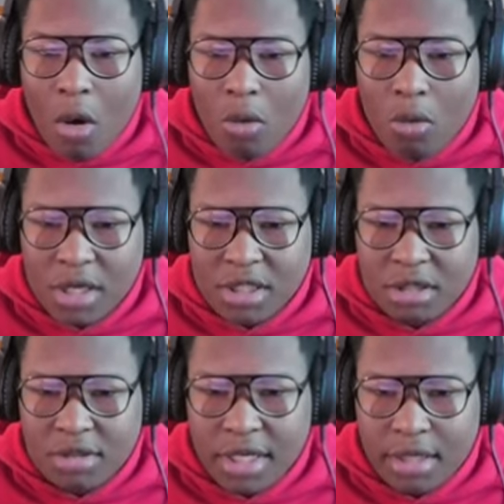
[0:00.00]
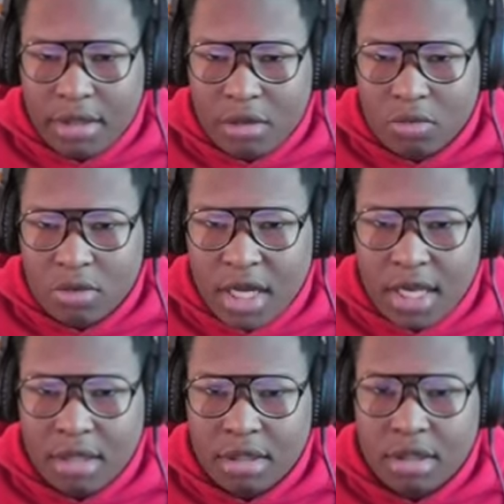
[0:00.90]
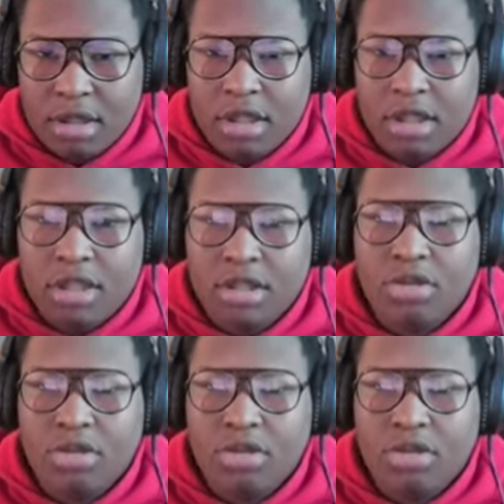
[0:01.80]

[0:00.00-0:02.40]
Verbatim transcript: Watch this, see? Run. Do